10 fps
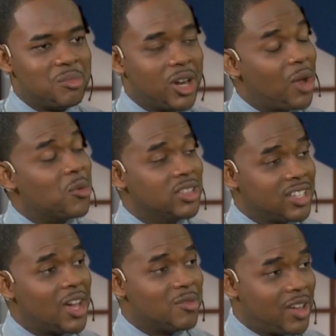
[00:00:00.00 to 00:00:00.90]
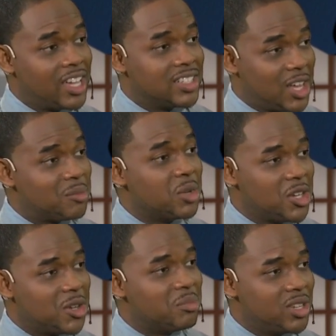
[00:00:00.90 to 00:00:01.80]
But I want to advise that may
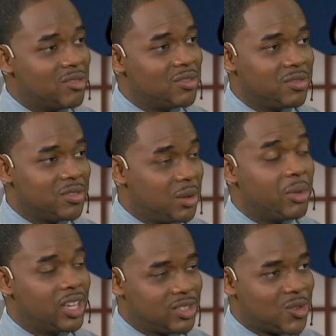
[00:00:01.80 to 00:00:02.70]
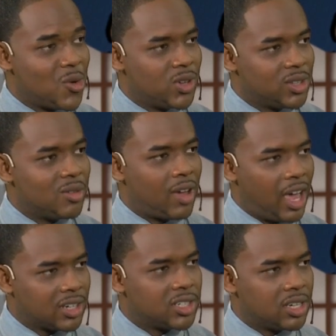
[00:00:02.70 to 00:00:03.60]
not be the best course of
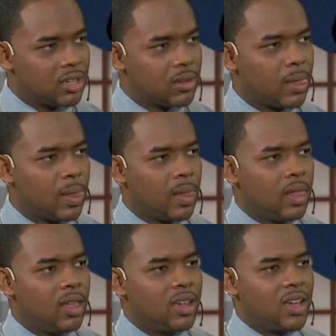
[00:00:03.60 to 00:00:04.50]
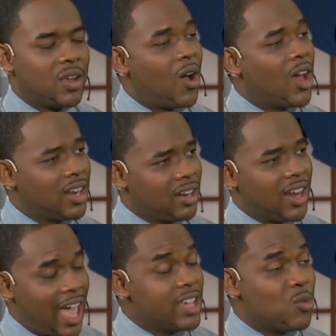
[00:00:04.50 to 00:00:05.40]
action.
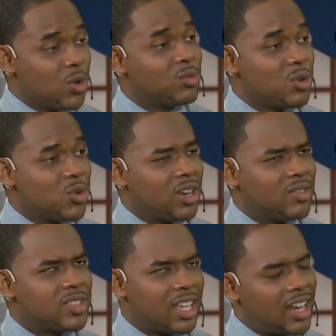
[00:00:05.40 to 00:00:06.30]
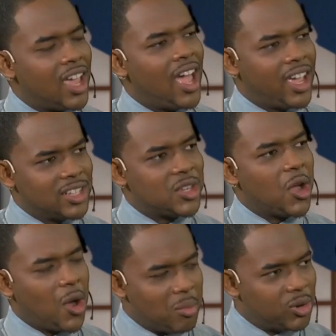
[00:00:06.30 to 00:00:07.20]
Unlike what we would have said, I guess,
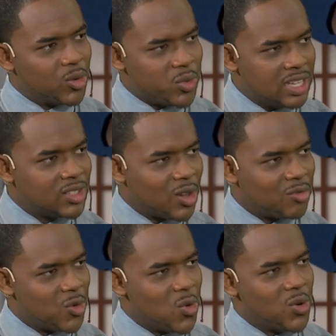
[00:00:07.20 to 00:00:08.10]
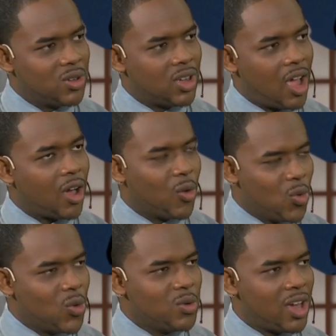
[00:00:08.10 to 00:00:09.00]
a couple of weeks ago,
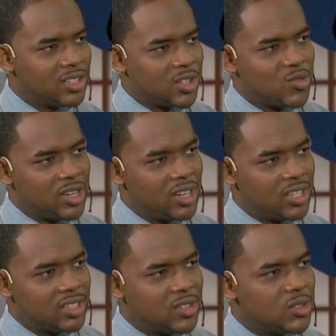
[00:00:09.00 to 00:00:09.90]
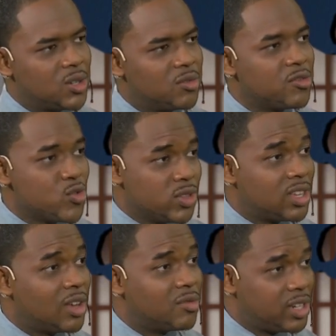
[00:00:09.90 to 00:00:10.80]
as it related to fruits
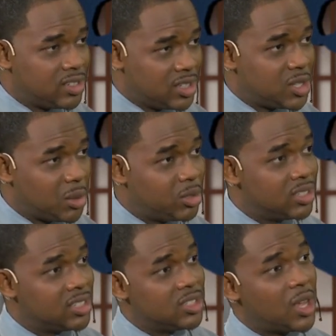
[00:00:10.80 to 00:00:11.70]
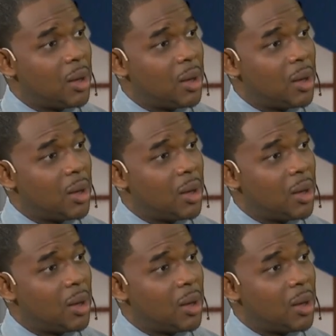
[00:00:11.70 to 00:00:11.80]
and vegetables, its